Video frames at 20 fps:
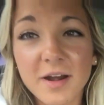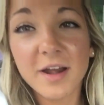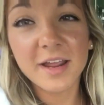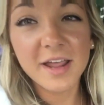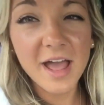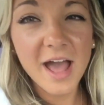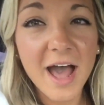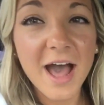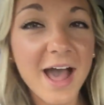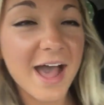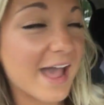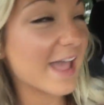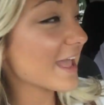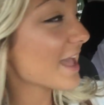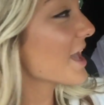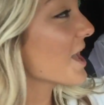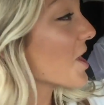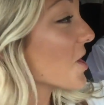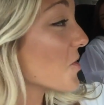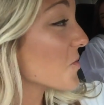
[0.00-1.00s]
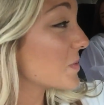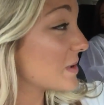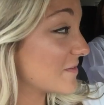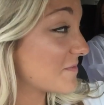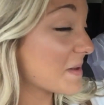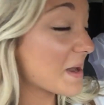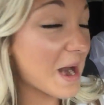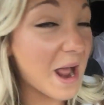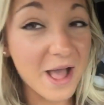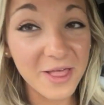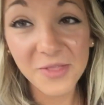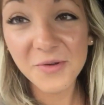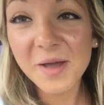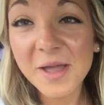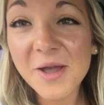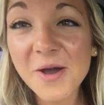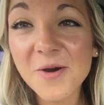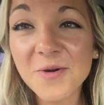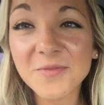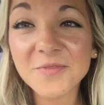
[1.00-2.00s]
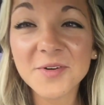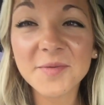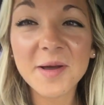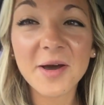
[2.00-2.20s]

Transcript: running high. We've been on the way home for